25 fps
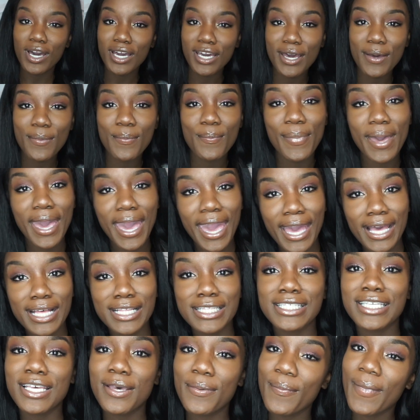Welcome
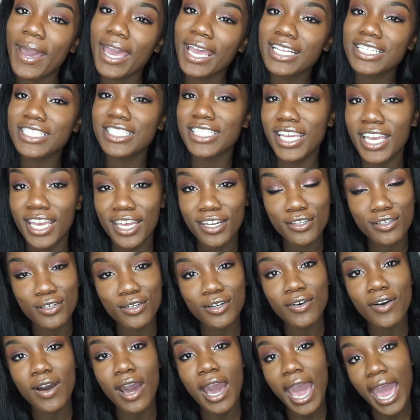back to my
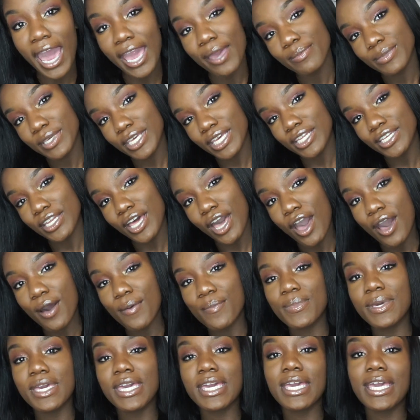channel. I'm
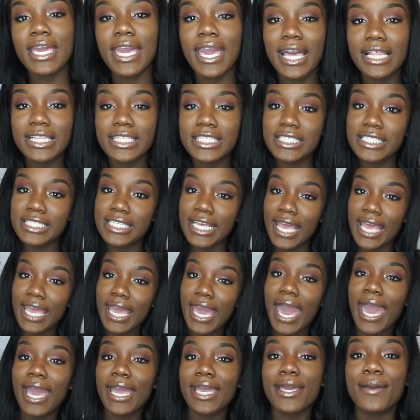Kendall B and today
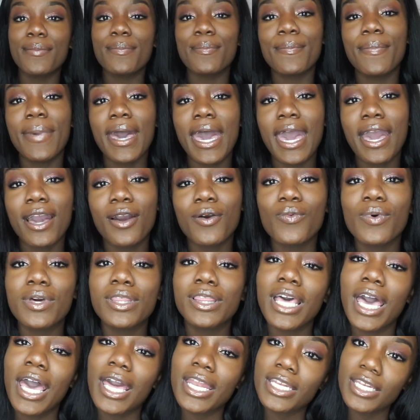I am back with
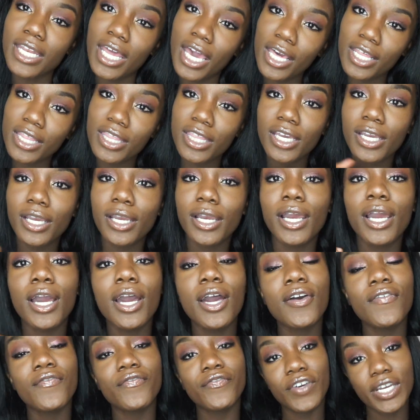another
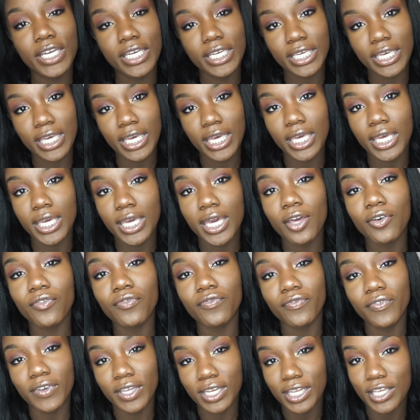freaking
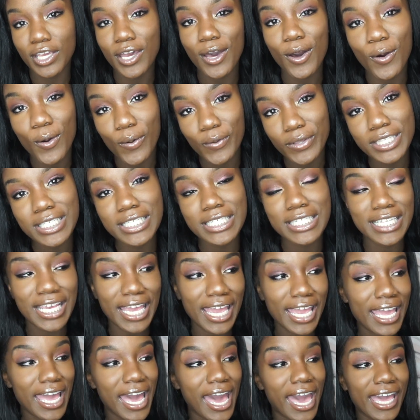video.
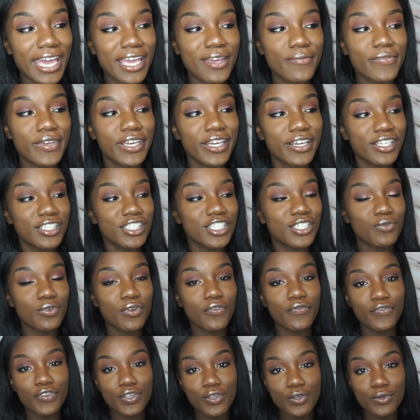Today I am here to
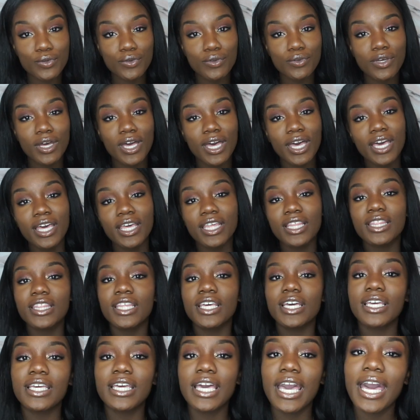review
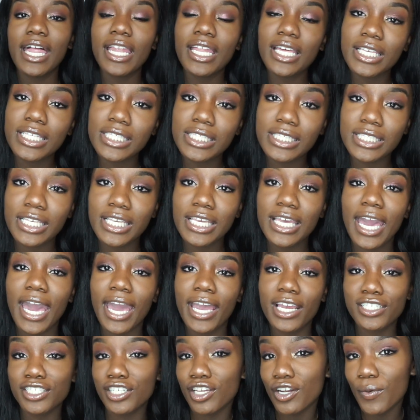the Galaxy
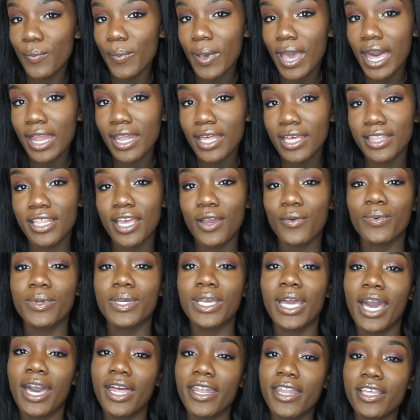eyeshadow palette that
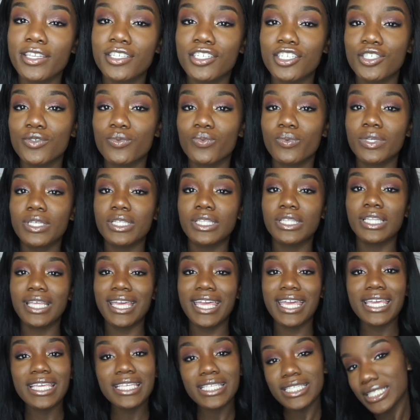Rihanna just
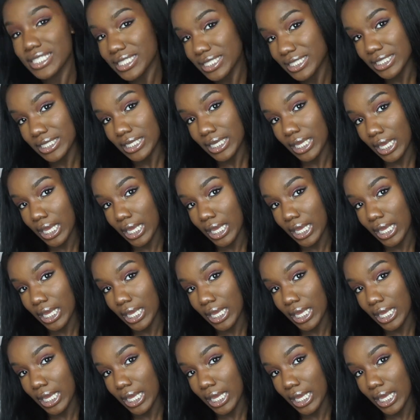released.